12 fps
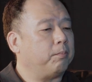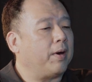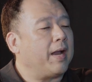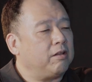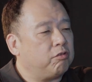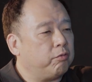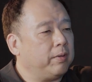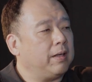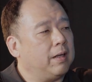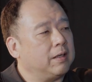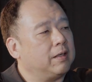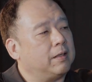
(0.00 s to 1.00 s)
brand Sri
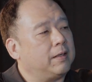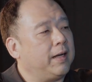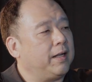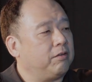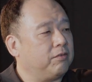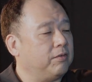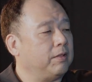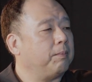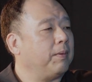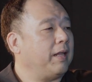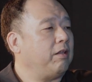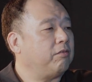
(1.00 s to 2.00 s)
Lanka as the
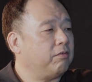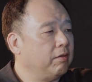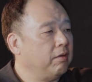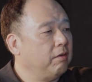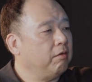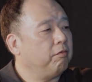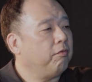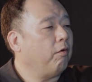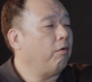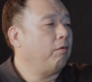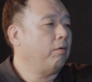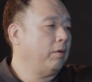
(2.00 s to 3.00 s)
place
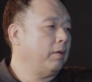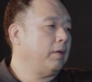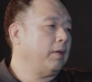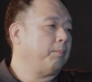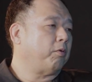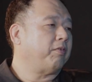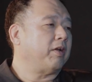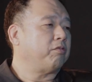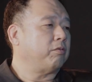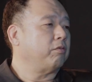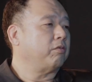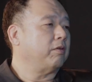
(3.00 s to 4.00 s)
for professional